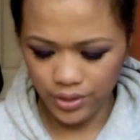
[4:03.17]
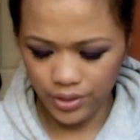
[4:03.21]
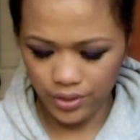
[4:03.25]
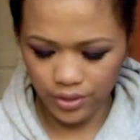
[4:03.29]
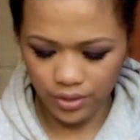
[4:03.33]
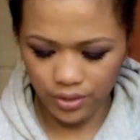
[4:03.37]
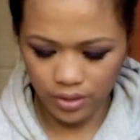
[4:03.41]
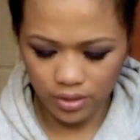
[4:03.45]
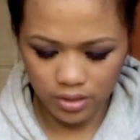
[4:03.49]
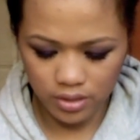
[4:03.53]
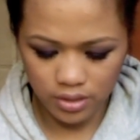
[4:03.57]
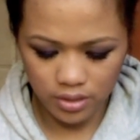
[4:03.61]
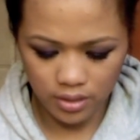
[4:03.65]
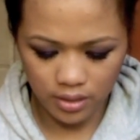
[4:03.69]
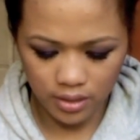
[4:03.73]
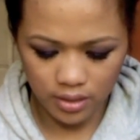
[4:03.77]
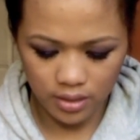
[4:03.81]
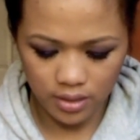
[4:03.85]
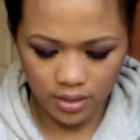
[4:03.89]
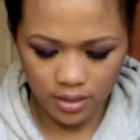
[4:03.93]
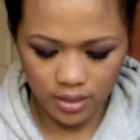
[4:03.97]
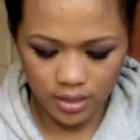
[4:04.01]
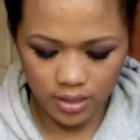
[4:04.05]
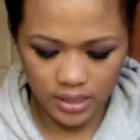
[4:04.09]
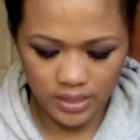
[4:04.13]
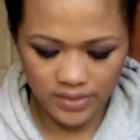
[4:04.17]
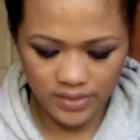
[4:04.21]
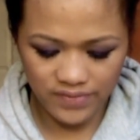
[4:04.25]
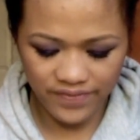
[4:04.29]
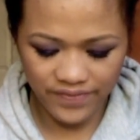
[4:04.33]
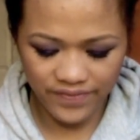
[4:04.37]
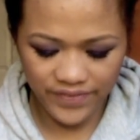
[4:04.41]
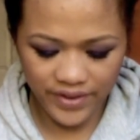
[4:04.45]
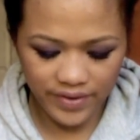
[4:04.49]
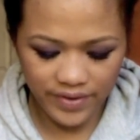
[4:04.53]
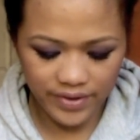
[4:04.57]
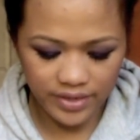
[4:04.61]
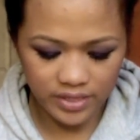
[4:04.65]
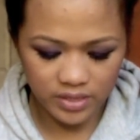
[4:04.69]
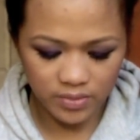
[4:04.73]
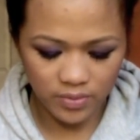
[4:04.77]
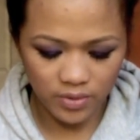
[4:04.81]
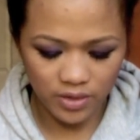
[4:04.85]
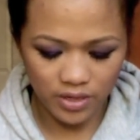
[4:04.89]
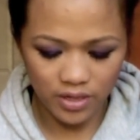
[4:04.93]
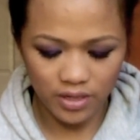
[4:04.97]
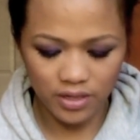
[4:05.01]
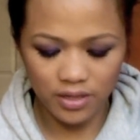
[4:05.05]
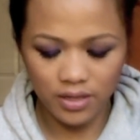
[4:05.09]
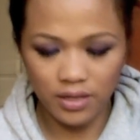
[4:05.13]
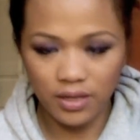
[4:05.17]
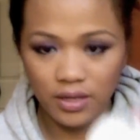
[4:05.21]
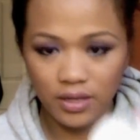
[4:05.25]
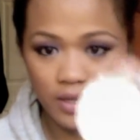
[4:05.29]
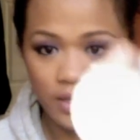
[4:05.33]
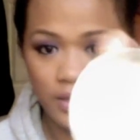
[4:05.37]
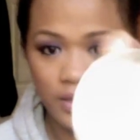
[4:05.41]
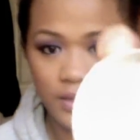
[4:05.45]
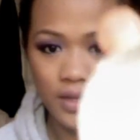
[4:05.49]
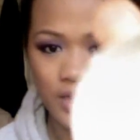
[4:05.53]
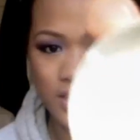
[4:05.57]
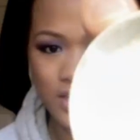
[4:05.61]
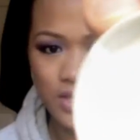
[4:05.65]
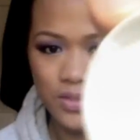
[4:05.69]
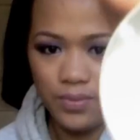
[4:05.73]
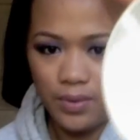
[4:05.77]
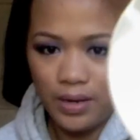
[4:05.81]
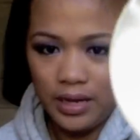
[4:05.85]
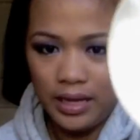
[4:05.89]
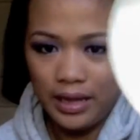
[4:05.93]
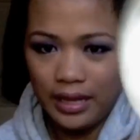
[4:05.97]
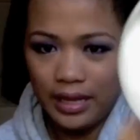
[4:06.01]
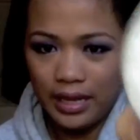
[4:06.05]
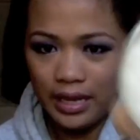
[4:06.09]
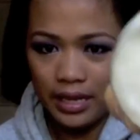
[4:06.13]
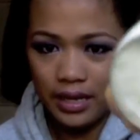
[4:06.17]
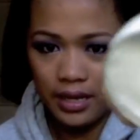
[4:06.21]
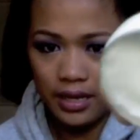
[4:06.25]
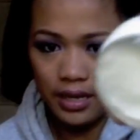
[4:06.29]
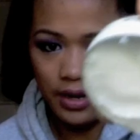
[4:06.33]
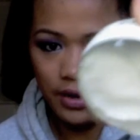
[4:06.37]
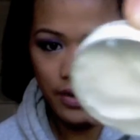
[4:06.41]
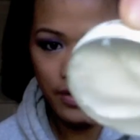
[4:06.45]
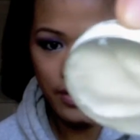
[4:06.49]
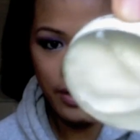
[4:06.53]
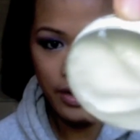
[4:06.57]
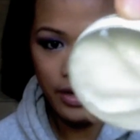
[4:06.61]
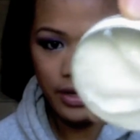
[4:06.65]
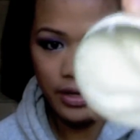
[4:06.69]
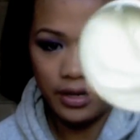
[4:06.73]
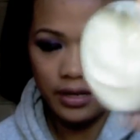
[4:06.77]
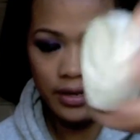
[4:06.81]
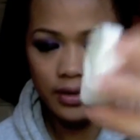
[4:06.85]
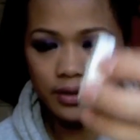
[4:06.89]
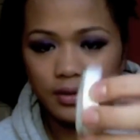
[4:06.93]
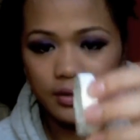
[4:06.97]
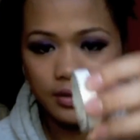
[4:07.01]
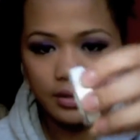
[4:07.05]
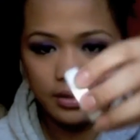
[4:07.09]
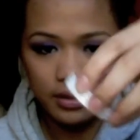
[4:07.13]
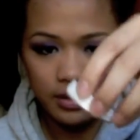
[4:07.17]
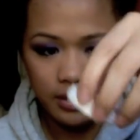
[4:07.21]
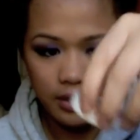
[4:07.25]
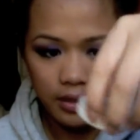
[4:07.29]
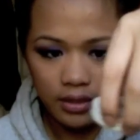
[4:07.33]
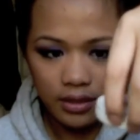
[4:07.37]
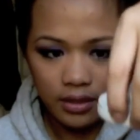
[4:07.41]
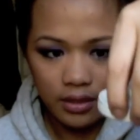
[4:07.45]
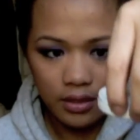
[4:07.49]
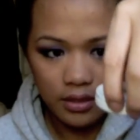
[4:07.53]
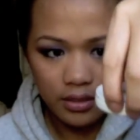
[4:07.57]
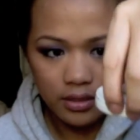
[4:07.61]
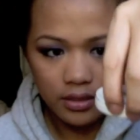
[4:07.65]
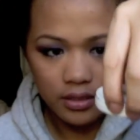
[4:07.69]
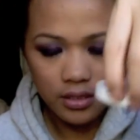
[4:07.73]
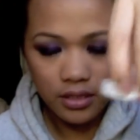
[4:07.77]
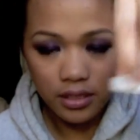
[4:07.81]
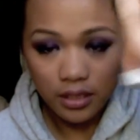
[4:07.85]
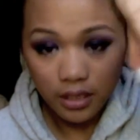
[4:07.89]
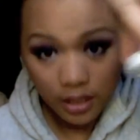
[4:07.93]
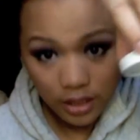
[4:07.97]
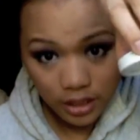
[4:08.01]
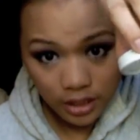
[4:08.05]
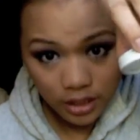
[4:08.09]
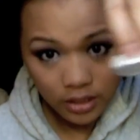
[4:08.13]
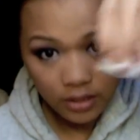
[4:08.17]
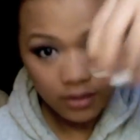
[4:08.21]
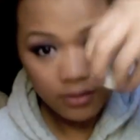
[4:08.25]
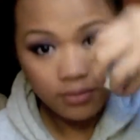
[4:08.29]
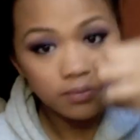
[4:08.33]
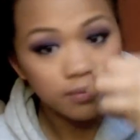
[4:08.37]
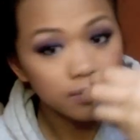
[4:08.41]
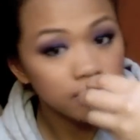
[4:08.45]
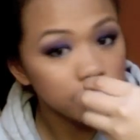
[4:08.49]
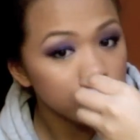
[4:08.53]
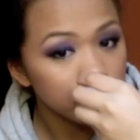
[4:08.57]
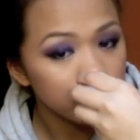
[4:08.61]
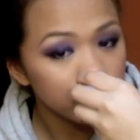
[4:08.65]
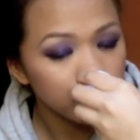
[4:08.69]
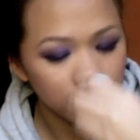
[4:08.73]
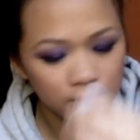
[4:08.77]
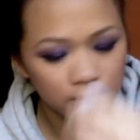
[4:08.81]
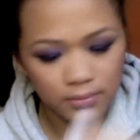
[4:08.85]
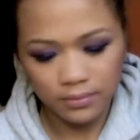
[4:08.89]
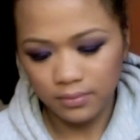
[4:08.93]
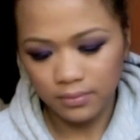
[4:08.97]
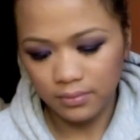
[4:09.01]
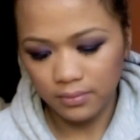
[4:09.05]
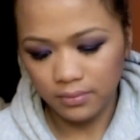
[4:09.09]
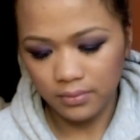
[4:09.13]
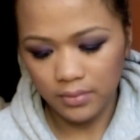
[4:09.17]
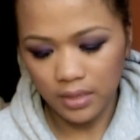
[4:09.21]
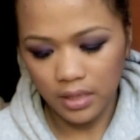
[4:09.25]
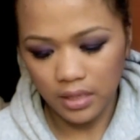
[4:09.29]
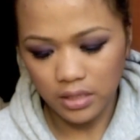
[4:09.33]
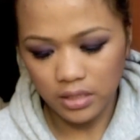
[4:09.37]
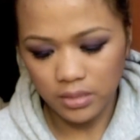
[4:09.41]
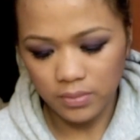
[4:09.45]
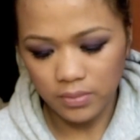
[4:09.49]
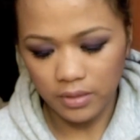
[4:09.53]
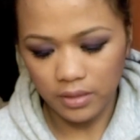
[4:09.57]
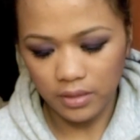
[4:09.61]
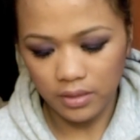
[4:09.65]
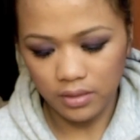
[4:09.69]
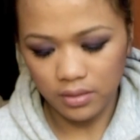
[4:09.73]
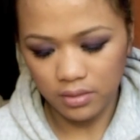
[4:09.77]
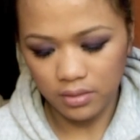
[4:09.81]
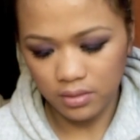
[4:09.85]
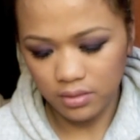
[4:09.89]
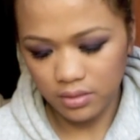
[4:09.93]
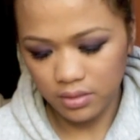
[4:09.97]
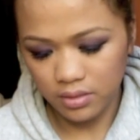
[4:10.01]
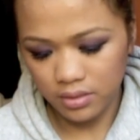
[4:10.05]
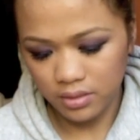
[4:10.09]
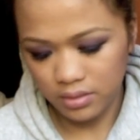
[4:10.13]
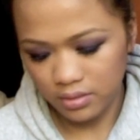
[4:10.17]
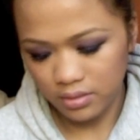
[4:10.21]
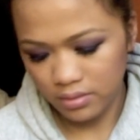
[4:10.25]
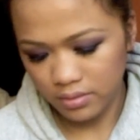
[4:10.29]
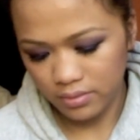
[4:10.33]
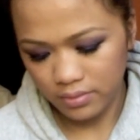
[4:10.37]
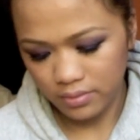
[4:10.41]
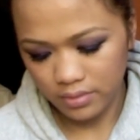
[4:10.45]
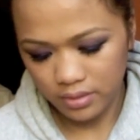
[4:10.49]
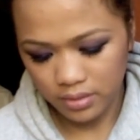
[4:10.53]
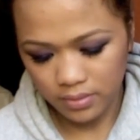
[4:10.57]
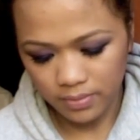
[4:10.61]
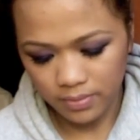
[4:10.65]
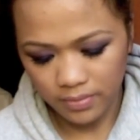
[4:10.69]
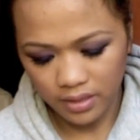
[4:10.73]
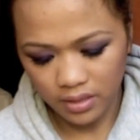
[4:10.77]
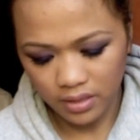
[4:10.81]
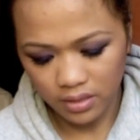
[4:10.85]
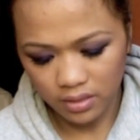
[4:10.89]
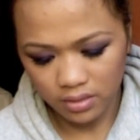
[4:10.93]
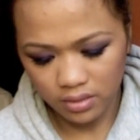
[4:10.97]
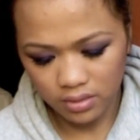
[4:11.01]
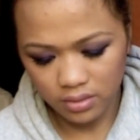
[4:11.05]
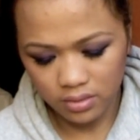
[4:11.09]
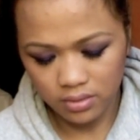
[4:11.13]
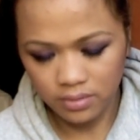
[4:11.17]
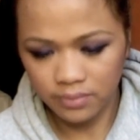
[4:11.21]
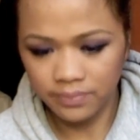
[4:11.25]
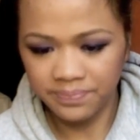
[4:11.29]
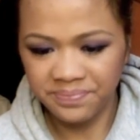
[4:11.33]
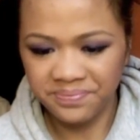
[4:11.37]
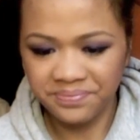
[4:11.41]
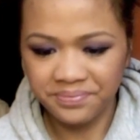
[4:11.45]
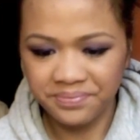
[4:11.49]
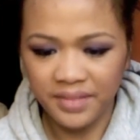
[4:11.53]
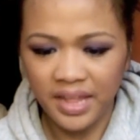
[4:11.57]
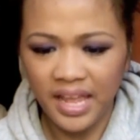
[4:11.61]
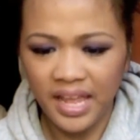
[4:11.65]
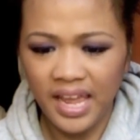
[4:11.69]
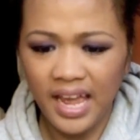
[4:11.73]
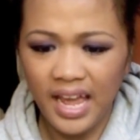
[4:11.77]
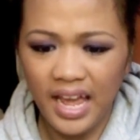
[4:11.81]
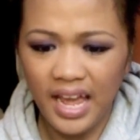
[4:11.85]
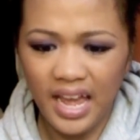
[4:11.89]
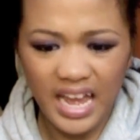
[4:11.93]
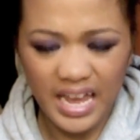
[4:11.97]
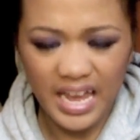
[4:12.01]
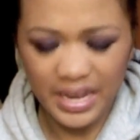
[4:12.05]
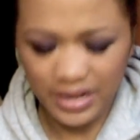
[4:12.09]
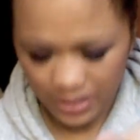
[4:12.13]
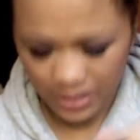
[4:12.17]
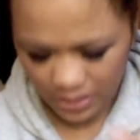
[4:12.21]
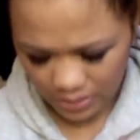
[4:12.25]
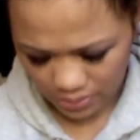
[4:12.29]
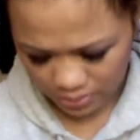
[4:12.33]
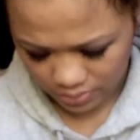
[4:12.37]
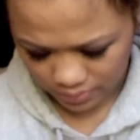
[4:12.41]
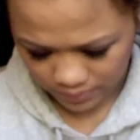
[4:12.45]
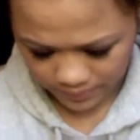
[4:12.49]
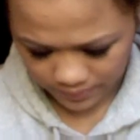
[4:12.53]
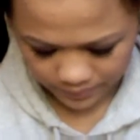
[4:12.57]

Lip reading: Looks like this. It's very small. That's why I like carrying it. See? And it smells, I don't know.